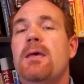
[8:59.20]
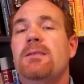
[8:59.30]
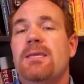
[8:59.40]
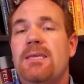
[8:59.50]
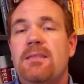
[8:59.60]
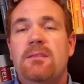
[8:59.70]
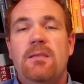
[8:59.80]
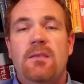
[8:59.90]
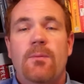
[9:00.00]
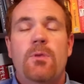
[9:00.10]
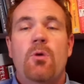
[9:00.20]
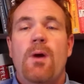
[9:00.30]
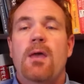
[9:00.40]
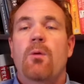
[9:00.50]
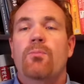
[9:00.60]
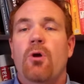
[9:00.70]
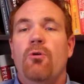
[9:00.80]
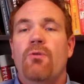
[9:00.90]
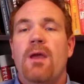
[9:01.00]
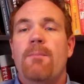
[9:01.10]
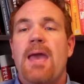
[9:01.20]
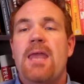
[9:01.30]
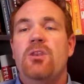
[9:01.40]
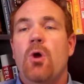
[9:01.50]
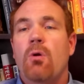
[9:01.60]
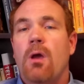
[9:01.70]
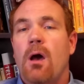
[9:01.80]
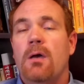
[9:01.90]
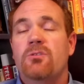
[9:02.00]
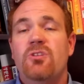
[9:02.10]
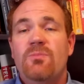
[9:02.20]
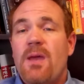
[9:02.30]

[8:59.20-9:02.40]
to get the WiO program at no cost just